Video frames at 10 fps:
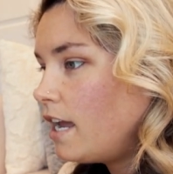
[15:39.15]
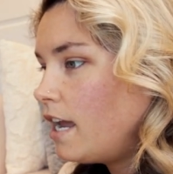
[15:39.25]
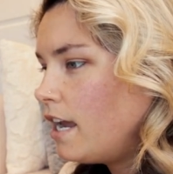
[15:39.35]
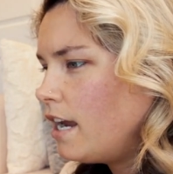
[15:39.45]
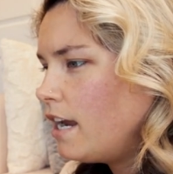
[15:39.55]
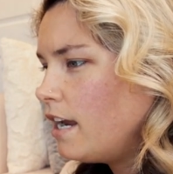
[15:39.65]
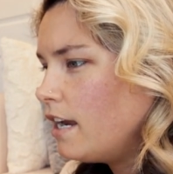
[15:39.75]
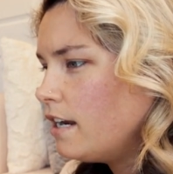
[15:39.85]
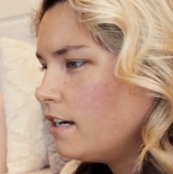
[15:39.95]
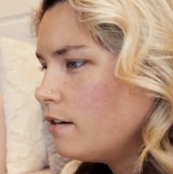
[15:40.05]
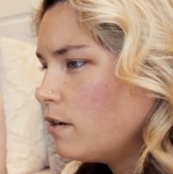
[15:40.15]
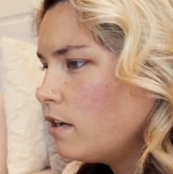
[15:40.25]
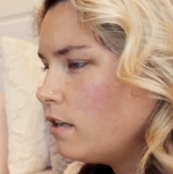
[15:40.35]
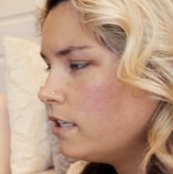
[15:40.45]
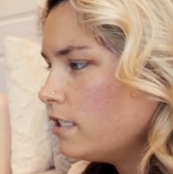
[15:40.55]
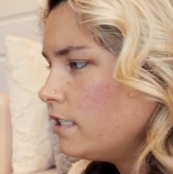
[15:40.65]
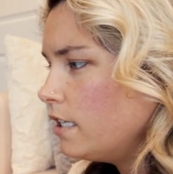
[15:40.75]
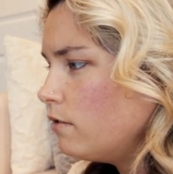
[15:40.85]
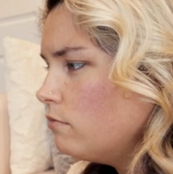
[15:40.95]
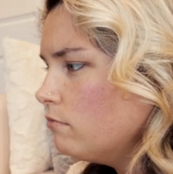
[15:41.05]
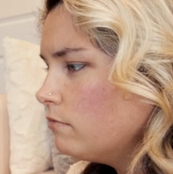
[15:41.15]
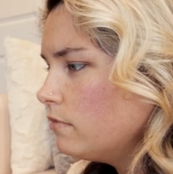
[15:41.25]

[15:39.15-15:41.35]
and let's see. Ooh.